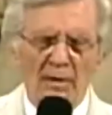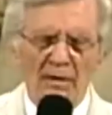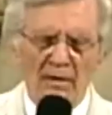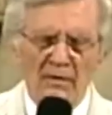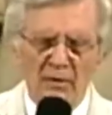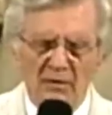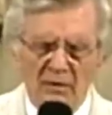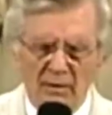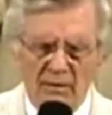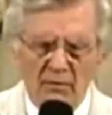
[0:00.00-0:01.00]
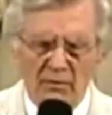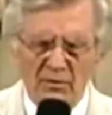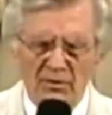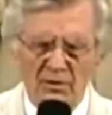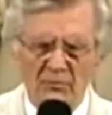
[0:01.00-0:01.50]
want anything unlike
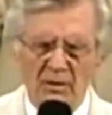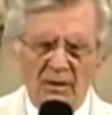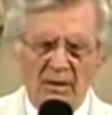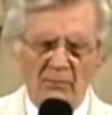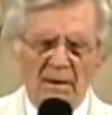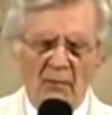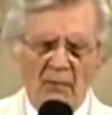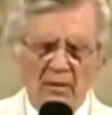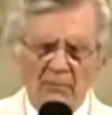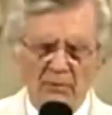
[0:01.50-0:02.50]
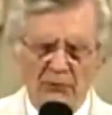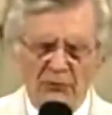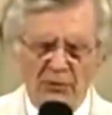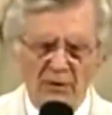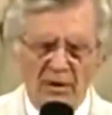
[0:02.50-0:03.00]
Christ in me. I want to be
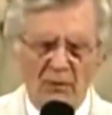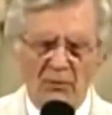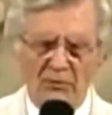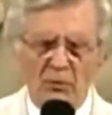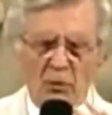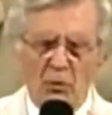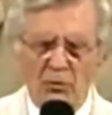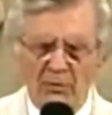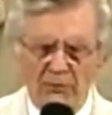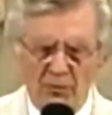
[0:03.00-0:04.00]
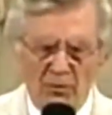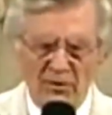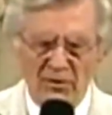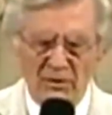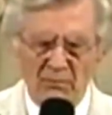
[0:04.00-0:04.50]
free. I want the glory of
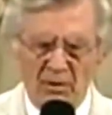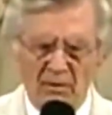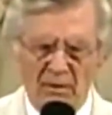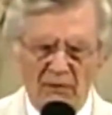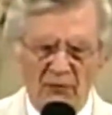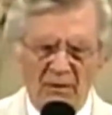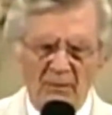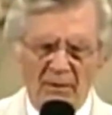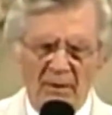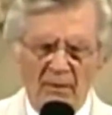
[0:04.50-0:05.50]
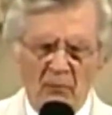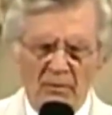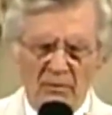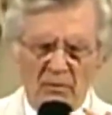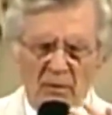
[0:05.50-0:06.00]
Christ in my life. I
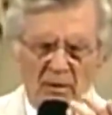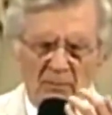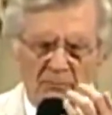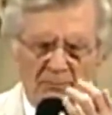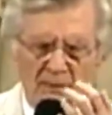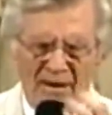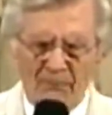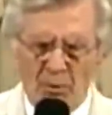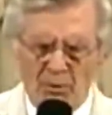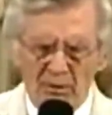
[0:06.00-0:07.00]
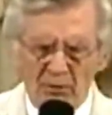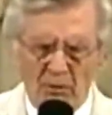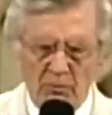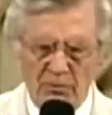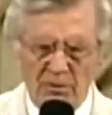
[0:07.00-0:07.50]
want the outpouring of the
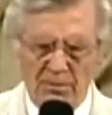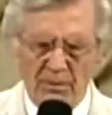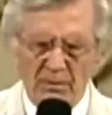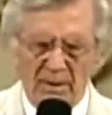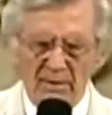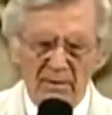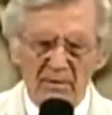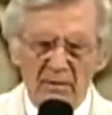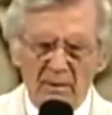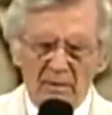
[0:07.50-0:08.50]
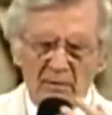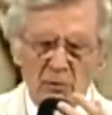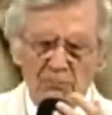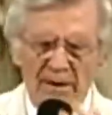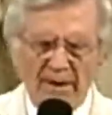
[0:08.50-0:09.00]
Holy Spirit. I need a
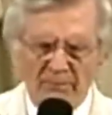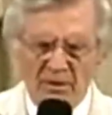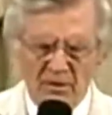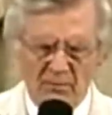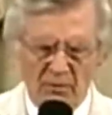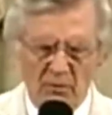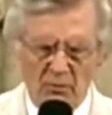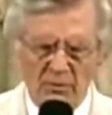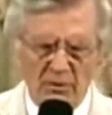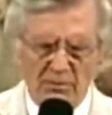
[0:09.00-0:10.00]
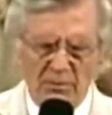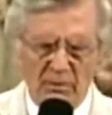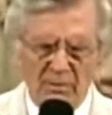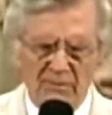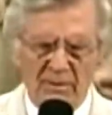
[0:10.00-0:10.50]
new baptism of the Holy
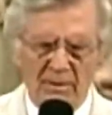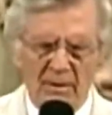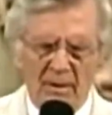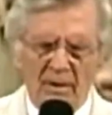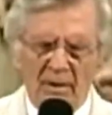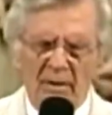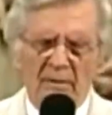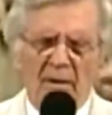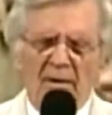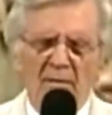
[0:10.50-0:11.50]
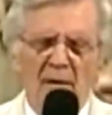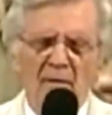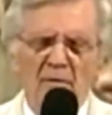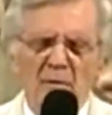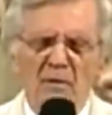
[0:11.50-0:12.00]
Spirit. And I, I,
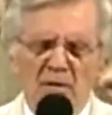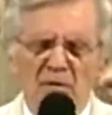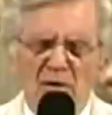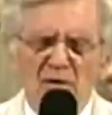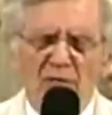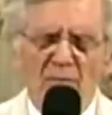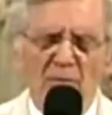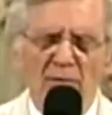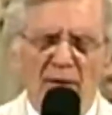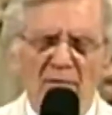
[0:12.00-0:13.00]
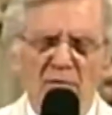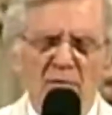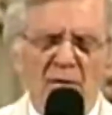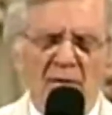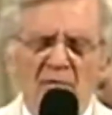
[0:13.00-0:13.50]
I need this from you now,
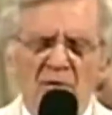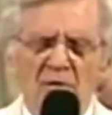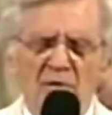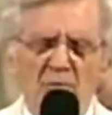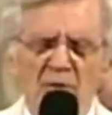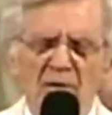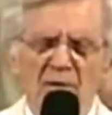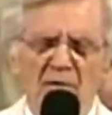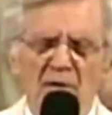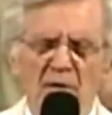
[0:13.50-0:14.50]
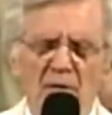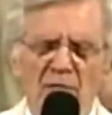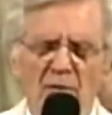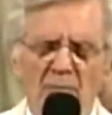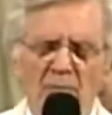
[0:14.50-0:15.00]
Jesus. We need to hear
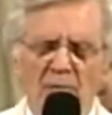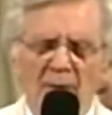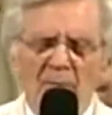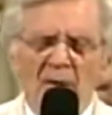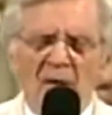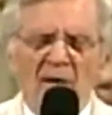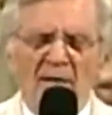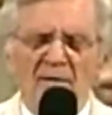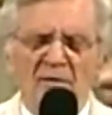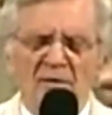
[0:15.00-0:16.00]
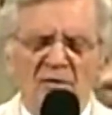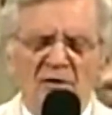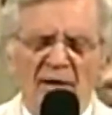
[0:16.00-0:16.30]
from you. Cleanse and